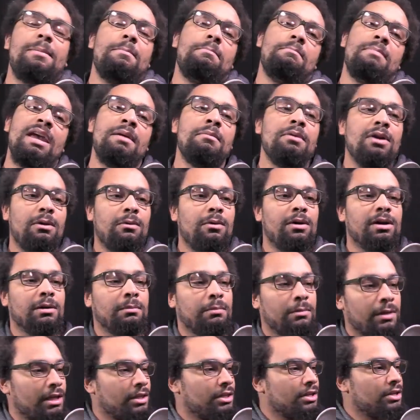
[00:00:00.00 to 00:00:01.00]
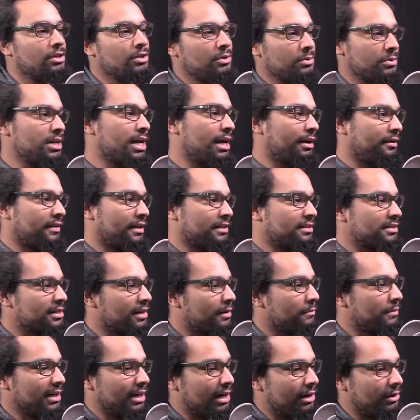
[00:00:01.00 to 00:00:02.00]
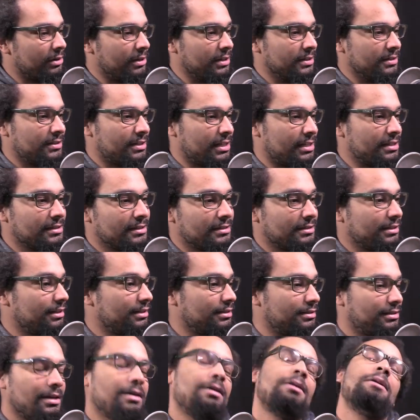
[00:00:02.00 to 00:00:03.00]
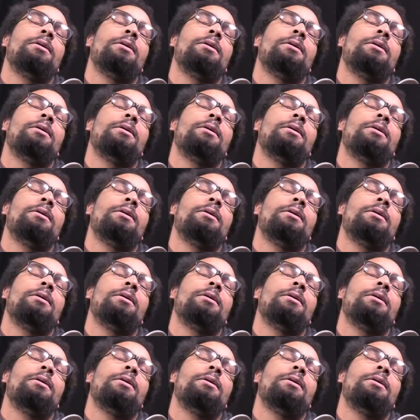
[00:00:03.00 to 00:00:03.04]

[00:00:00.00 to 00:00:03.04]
Maybe I want to play the new deck that's coming out in set 6.